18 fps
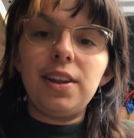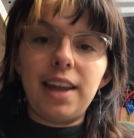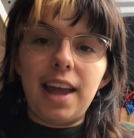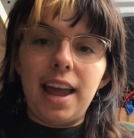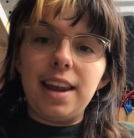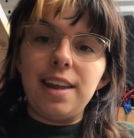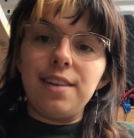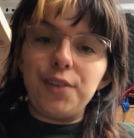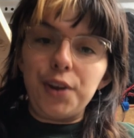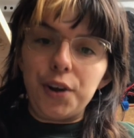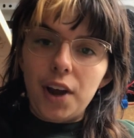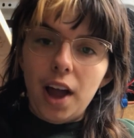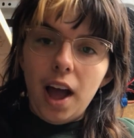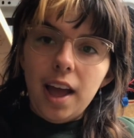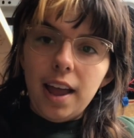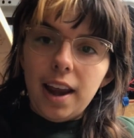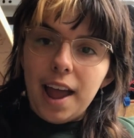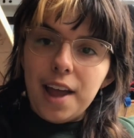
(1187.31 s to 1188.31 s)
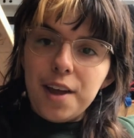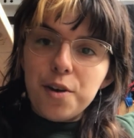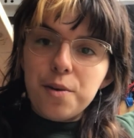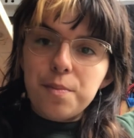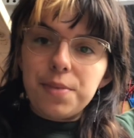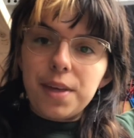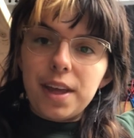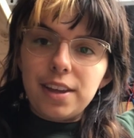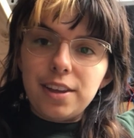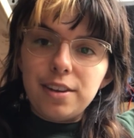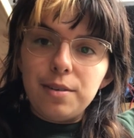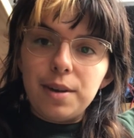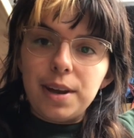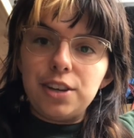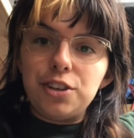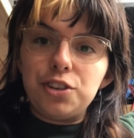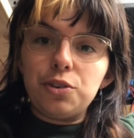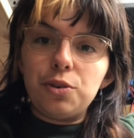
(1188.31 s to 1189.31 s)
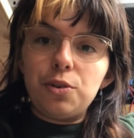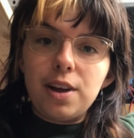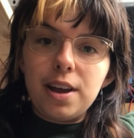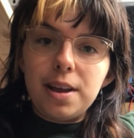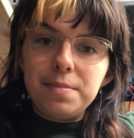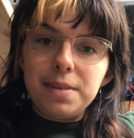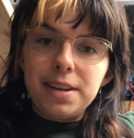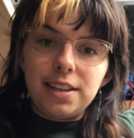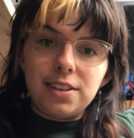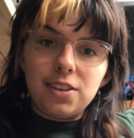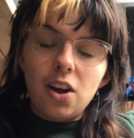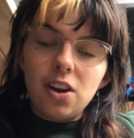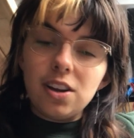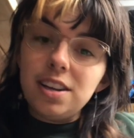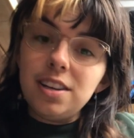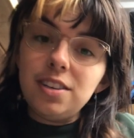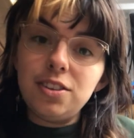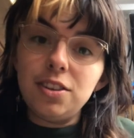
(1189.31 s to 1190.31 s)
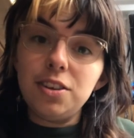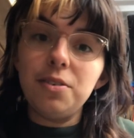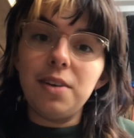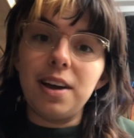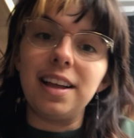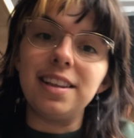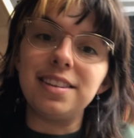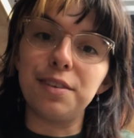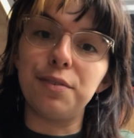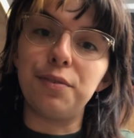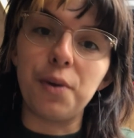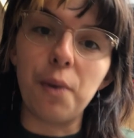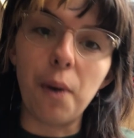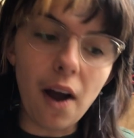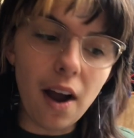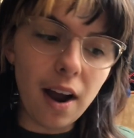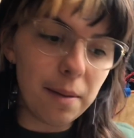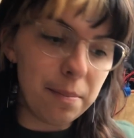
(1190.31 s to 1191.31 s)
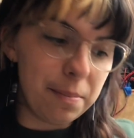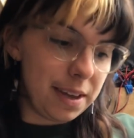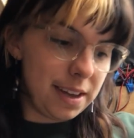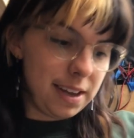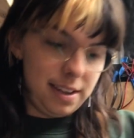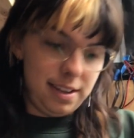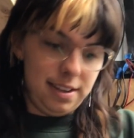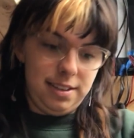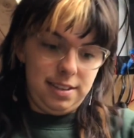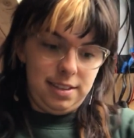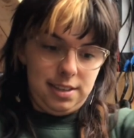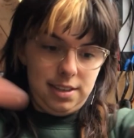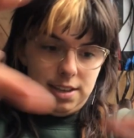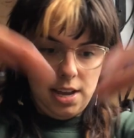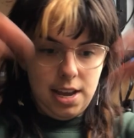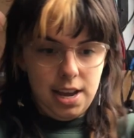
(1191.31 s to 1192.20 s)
And if you're not, I hope that you enjoy me talking to you as if you are, because